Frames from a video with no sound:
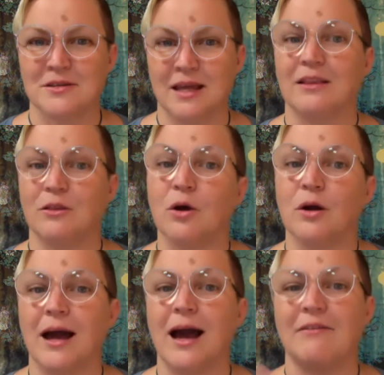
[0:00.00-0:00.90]
Like, look,
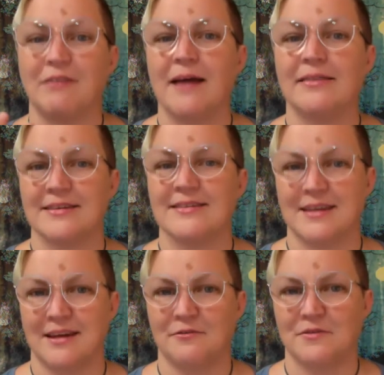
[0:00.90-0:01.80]
I've got this
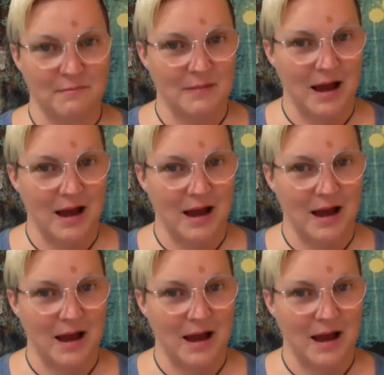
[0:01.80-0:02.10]
gift.